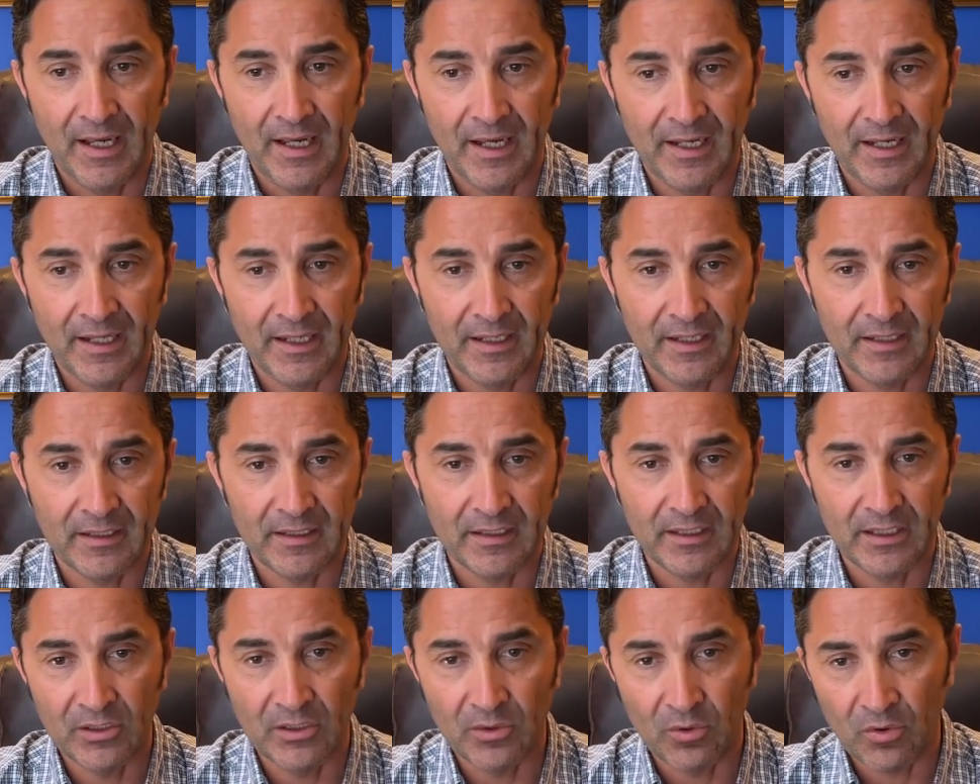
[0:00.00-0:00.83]
And
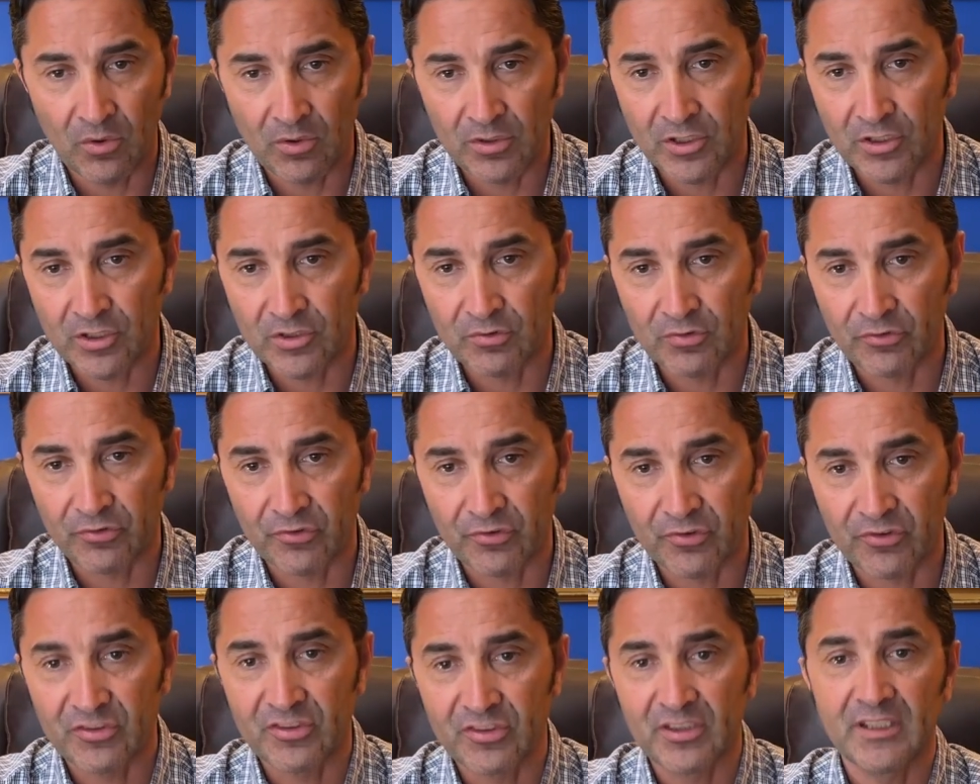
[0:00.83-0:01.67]
in order to
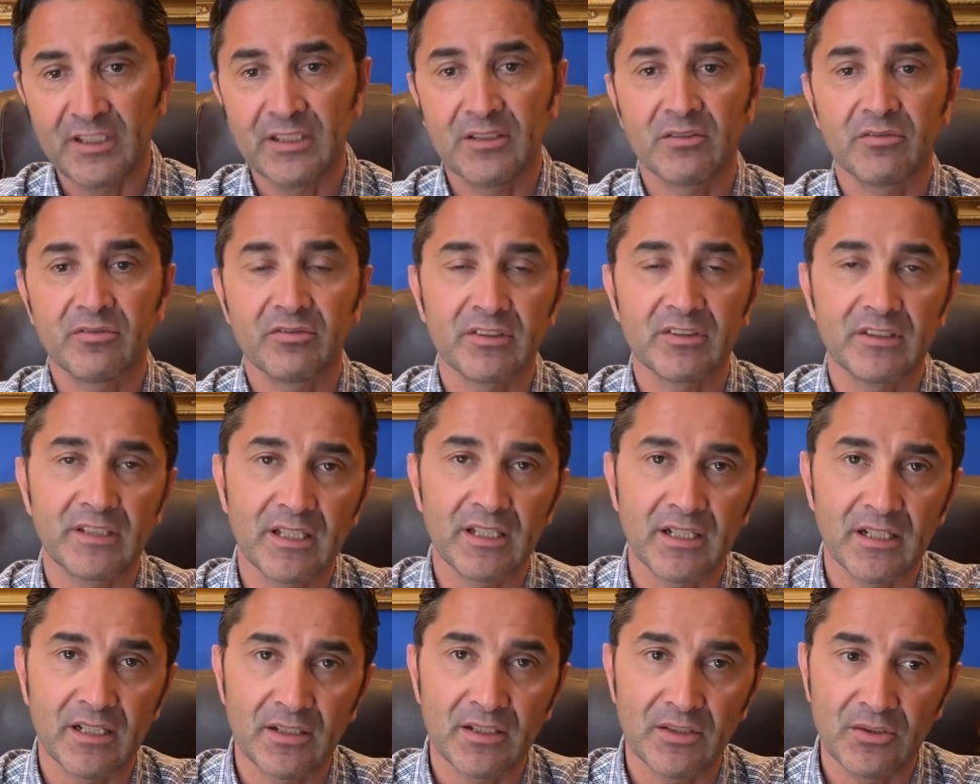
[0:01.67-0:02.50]
succeed over
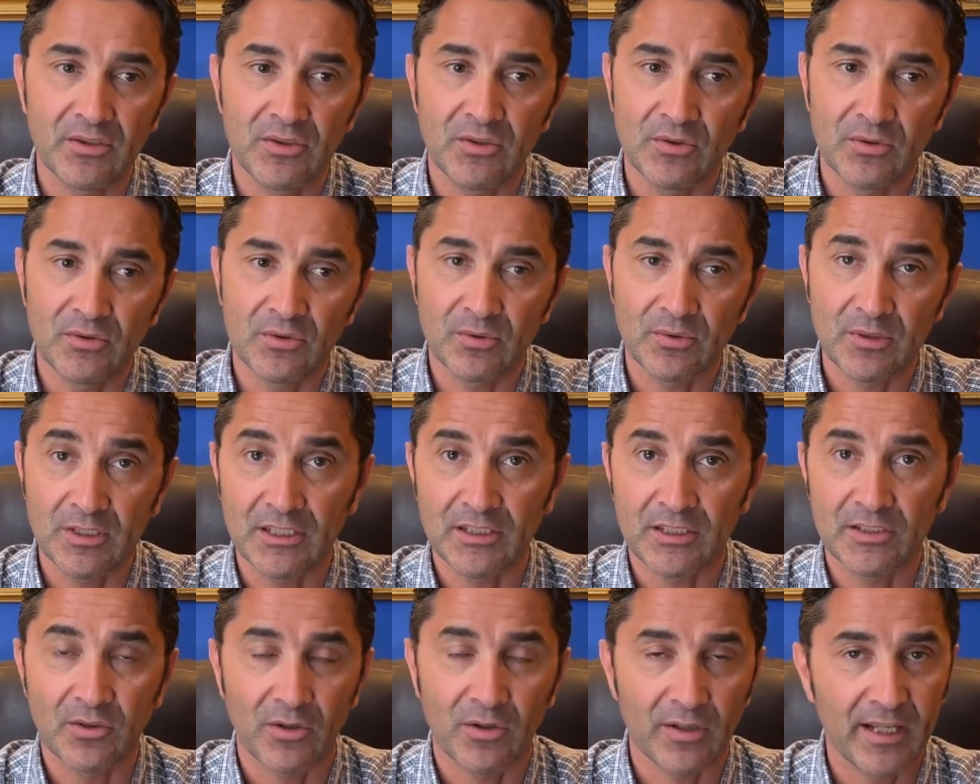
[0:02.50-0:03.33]
there, you
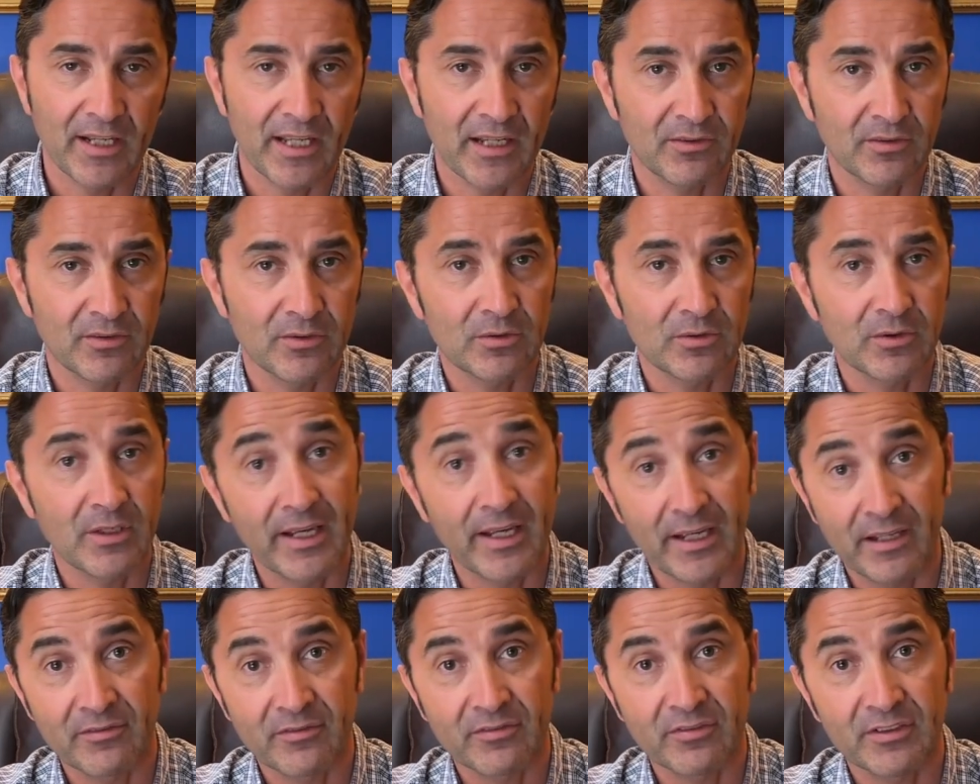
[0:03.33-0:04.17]
really don't have to
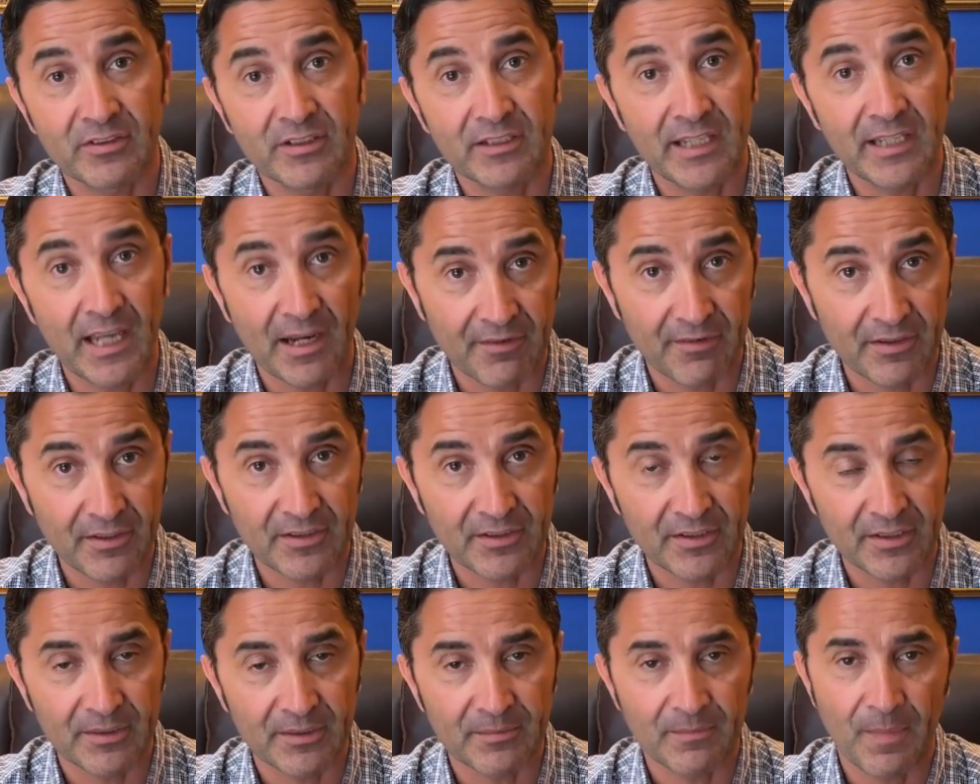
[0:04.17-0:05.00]
have
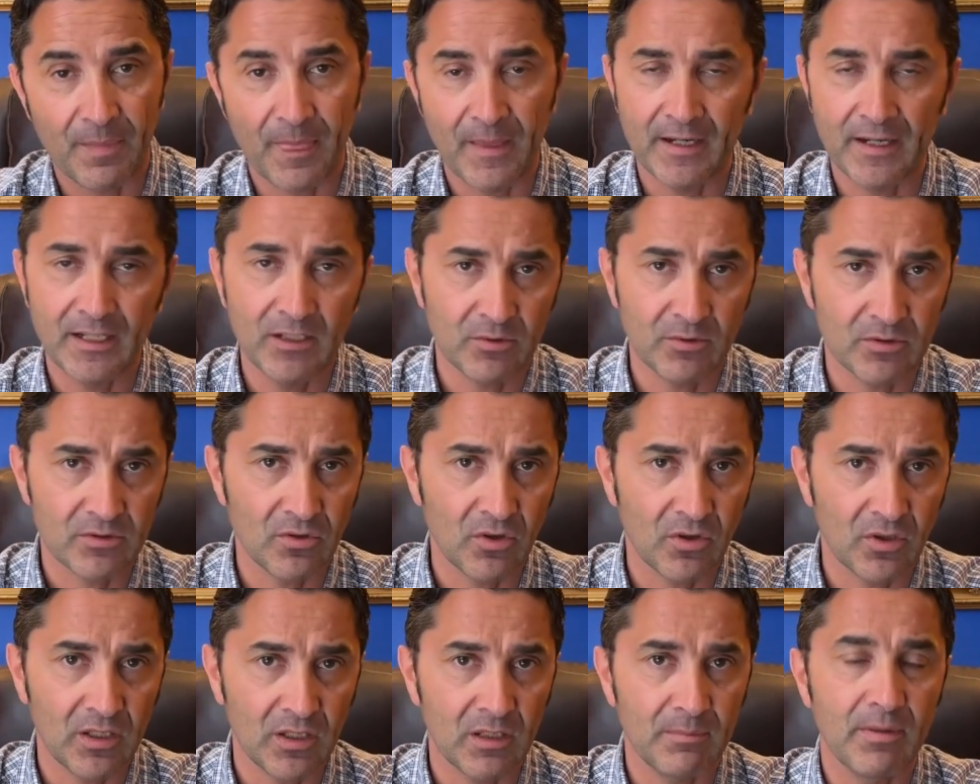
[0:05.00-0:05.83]
character. And he was
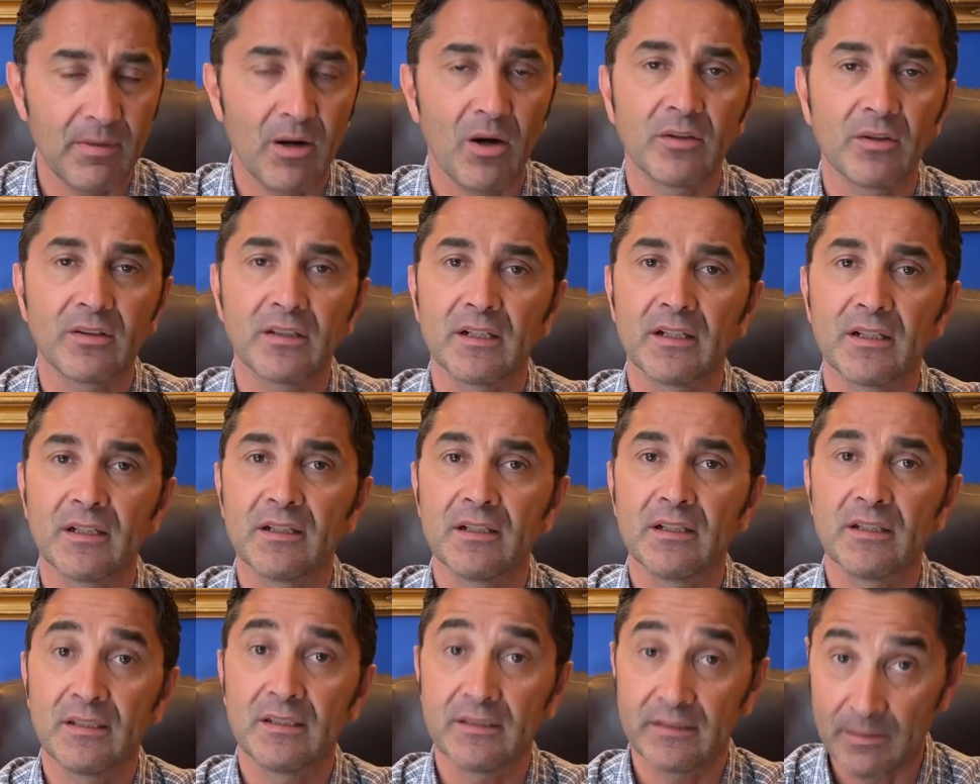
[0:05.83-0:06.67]
talking about a
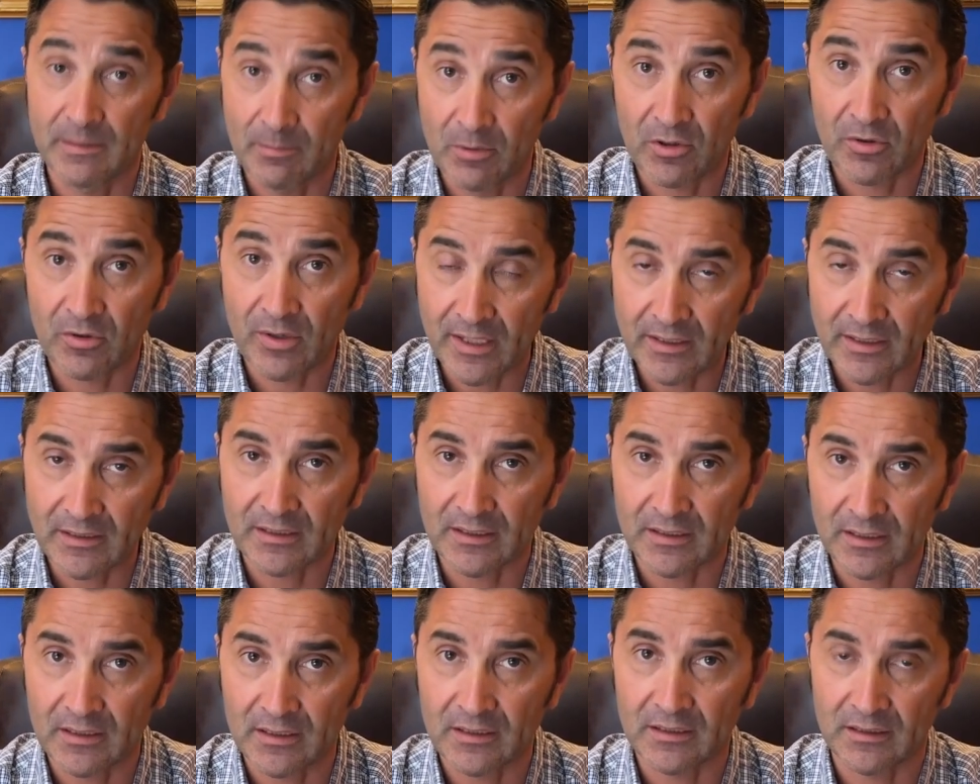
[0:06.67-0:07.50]

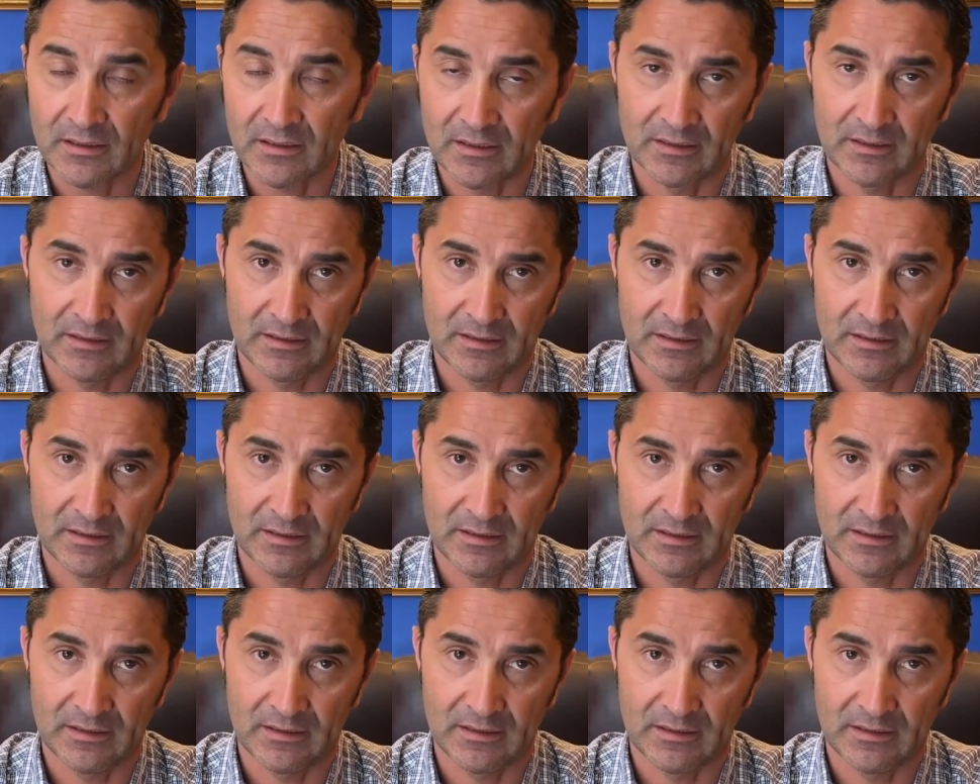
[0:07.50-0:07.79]
democratic